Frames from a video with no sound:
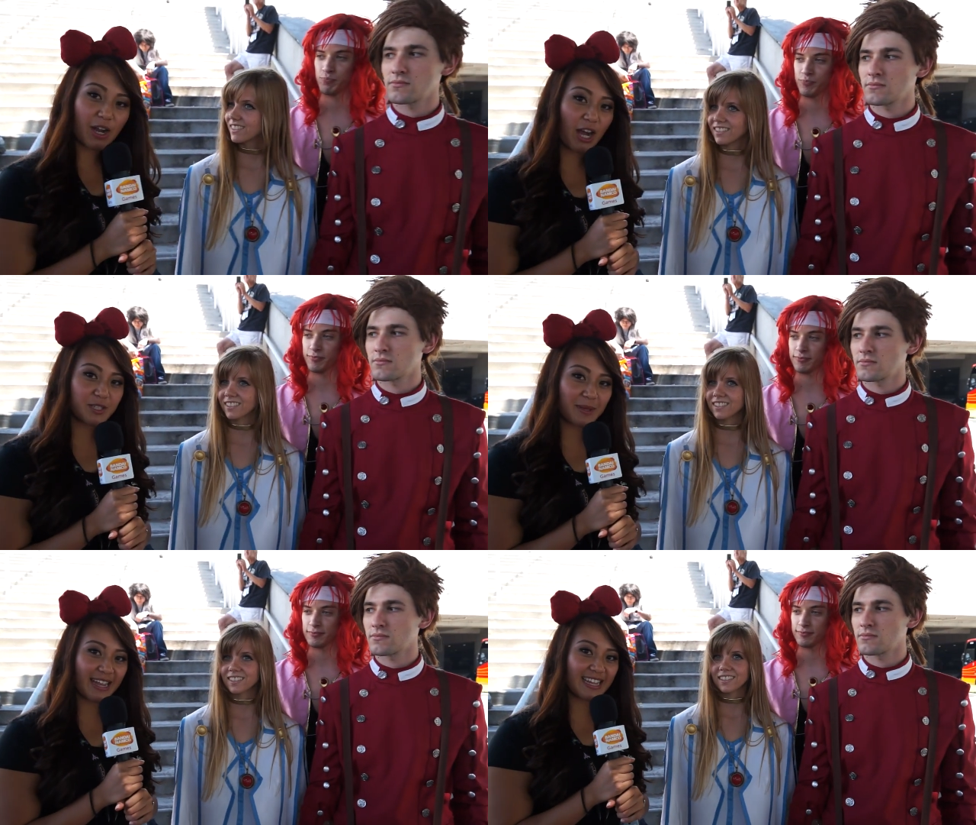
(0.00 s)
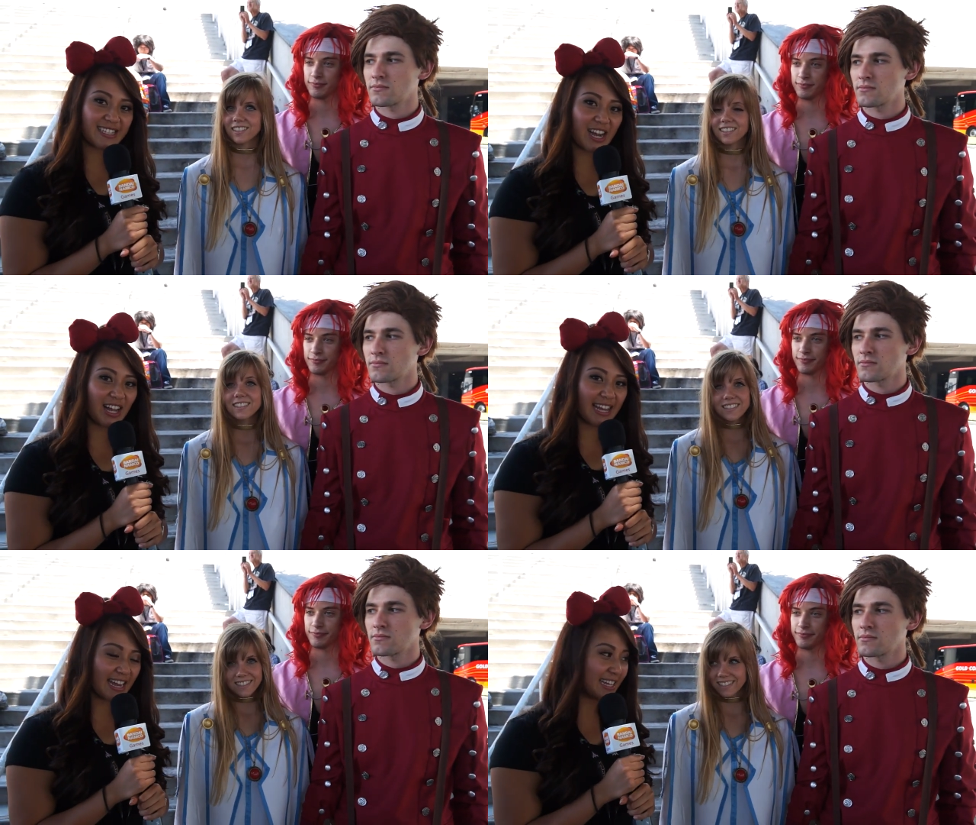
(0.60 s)
Speaker 1: cosplaying as
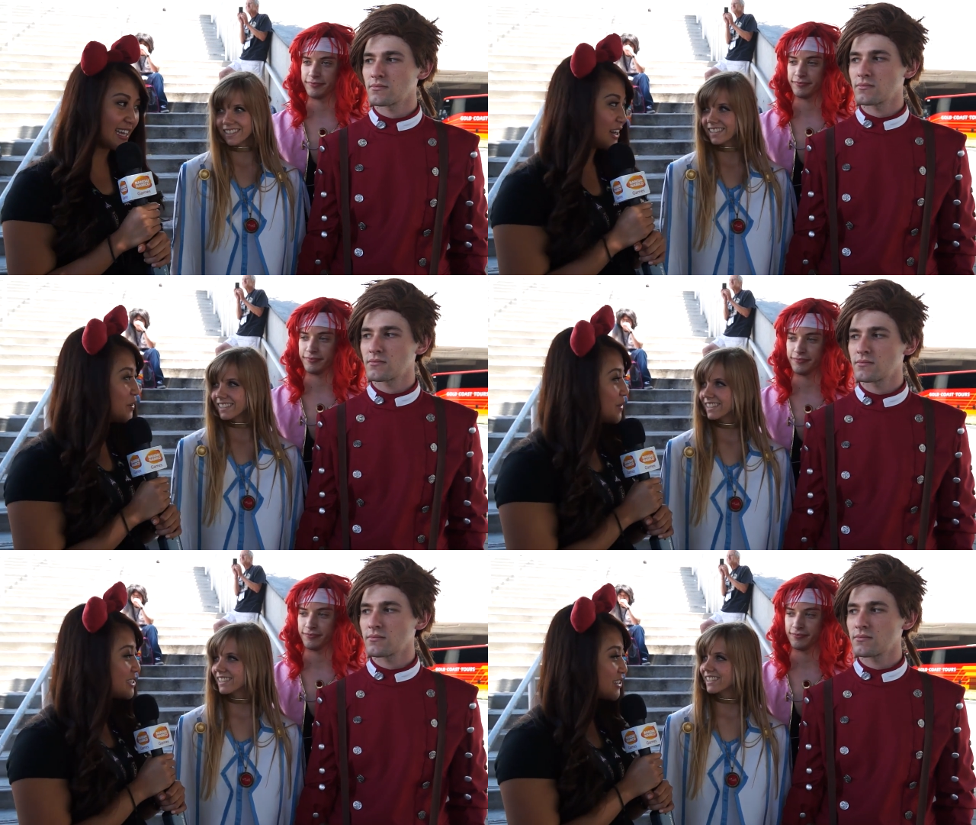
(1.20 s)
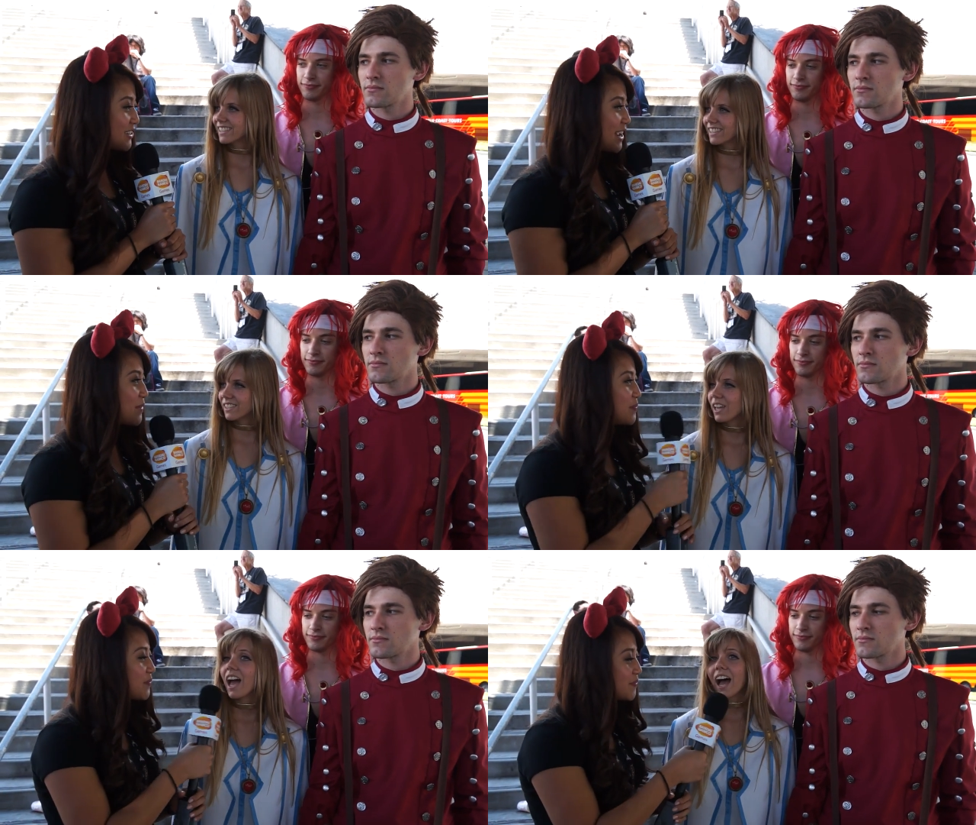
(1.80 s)
Colette here. What's your name?
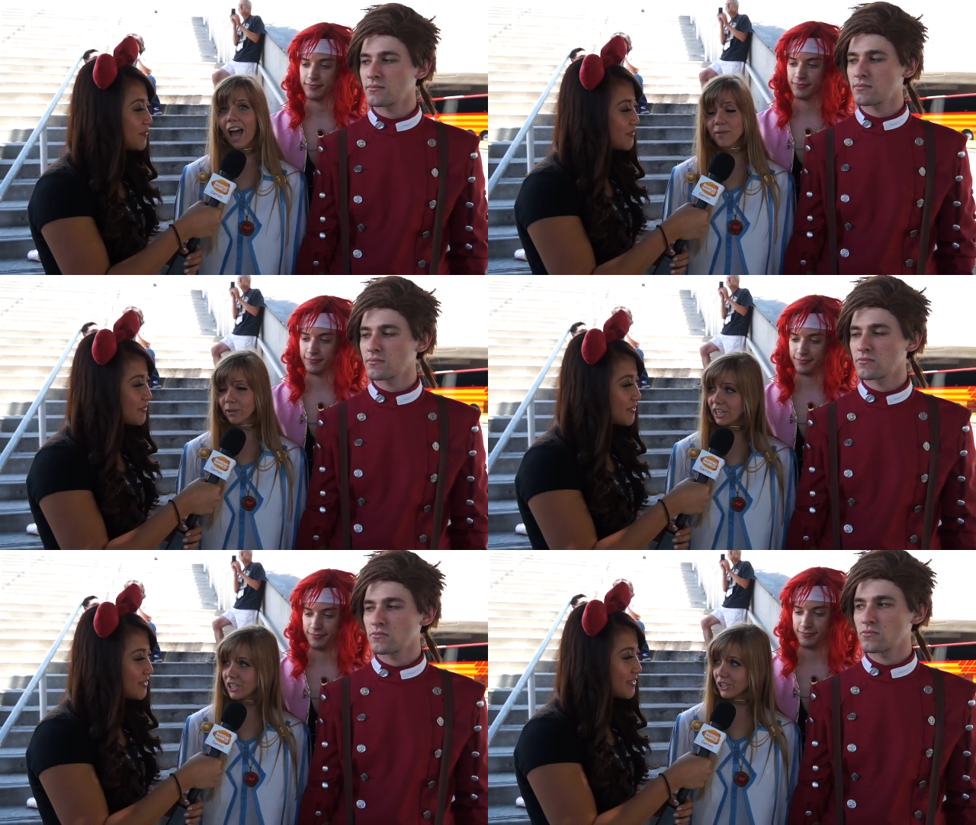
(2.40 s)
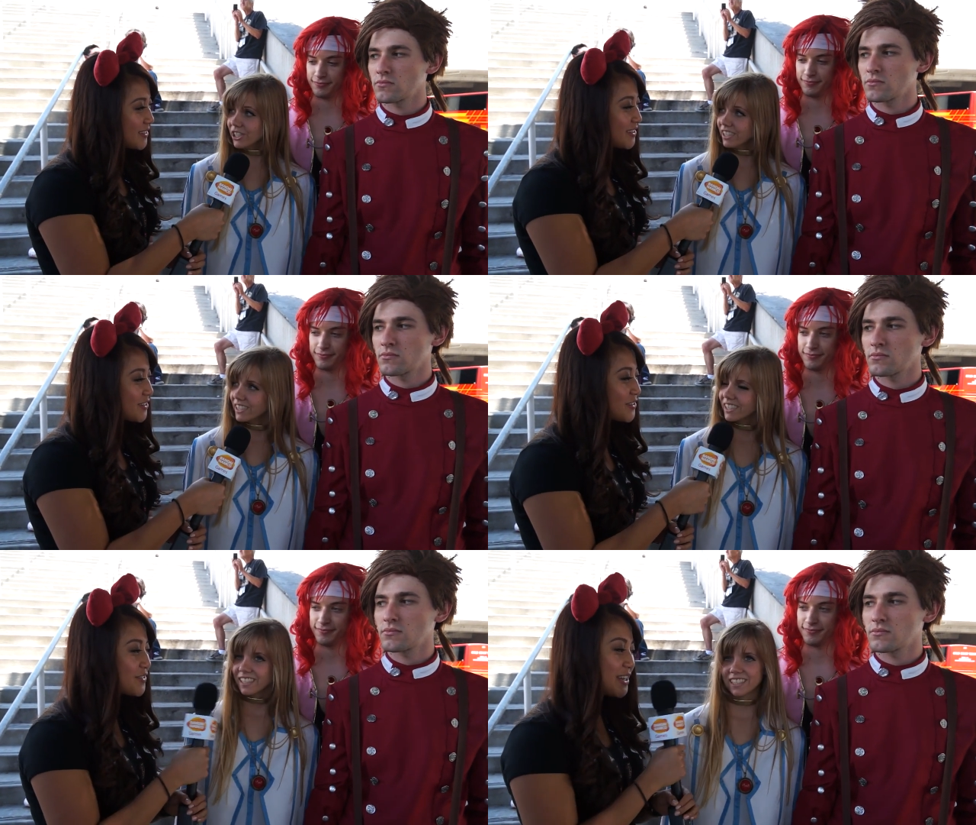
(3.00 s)
Speaker 2: I'm Rachel.
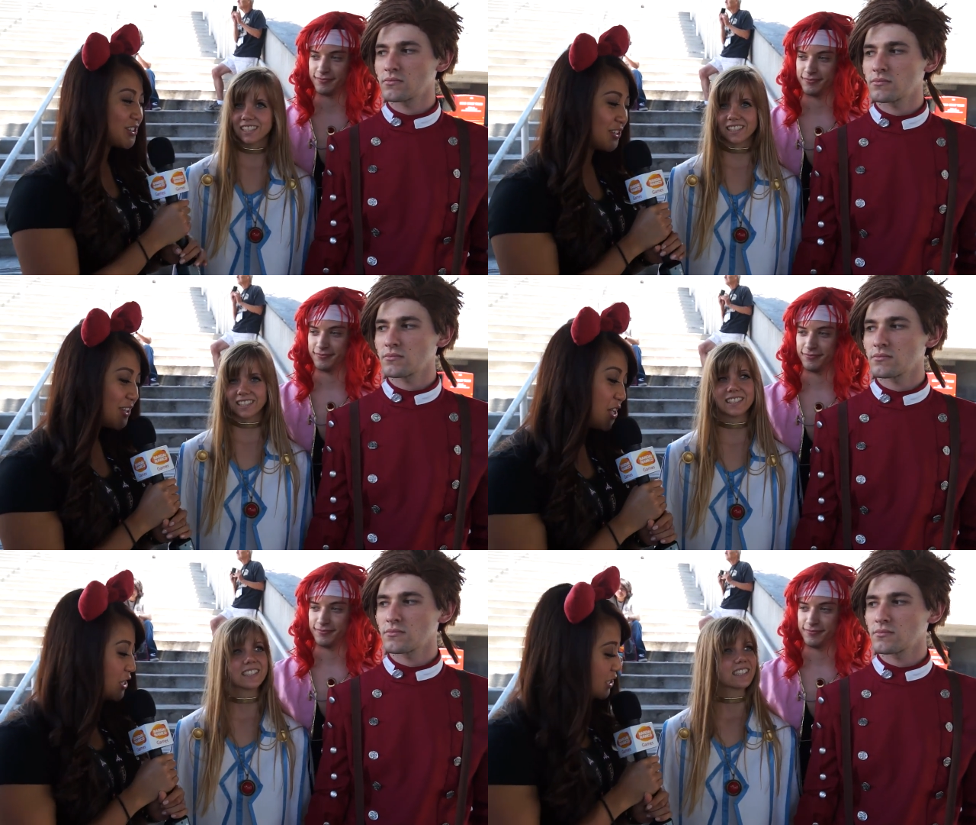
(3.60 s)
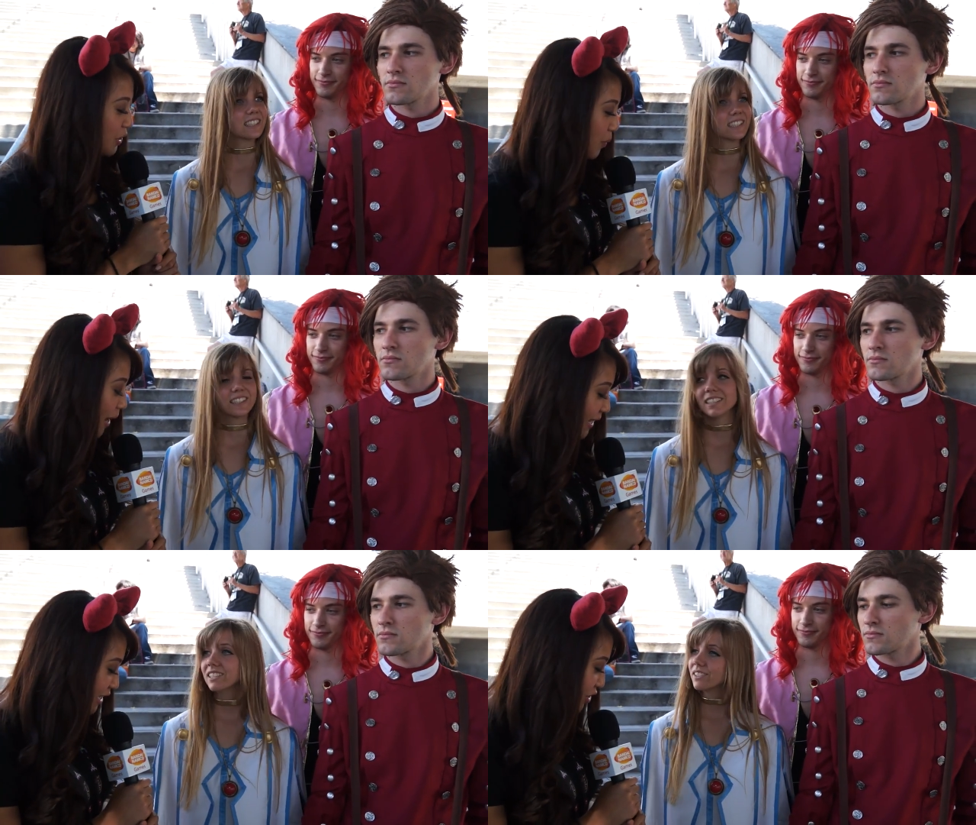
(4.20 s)
Speaker 1: Rachel, so
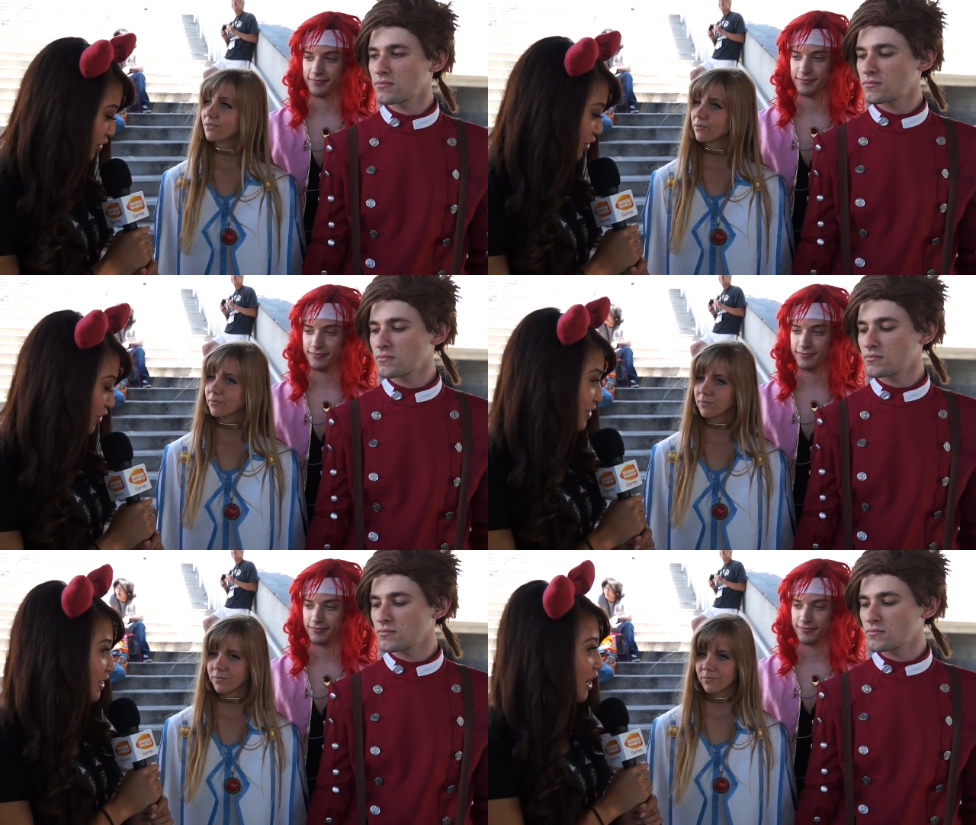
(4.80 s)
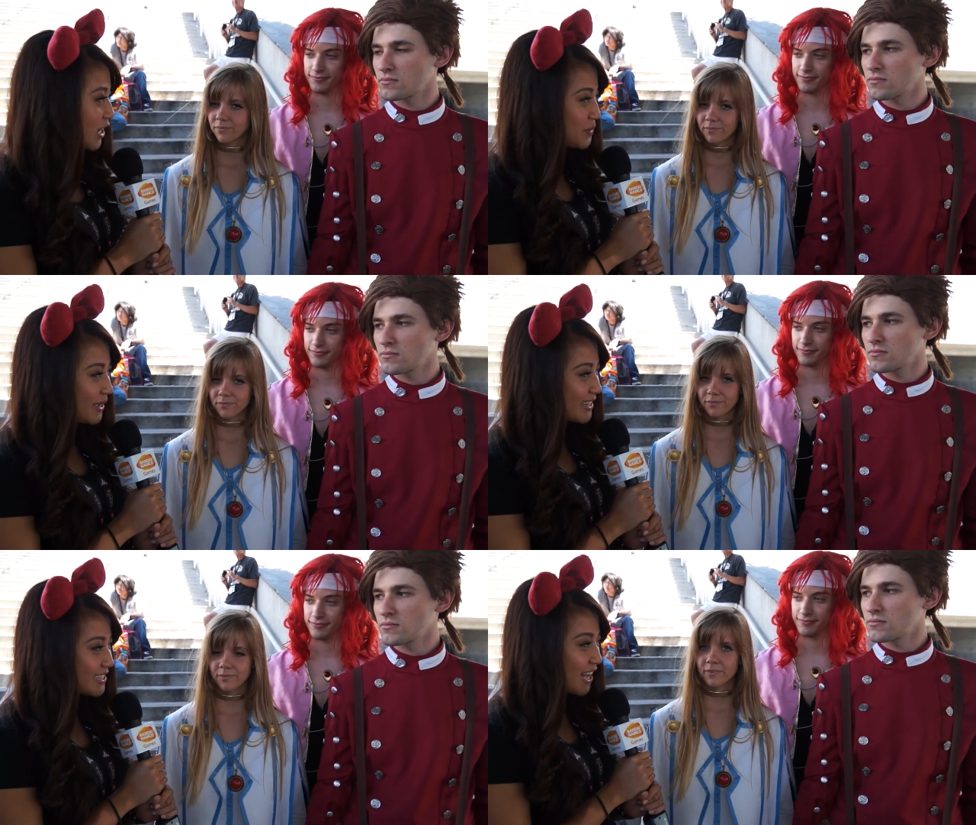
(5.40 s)
why did you choose to cosplay as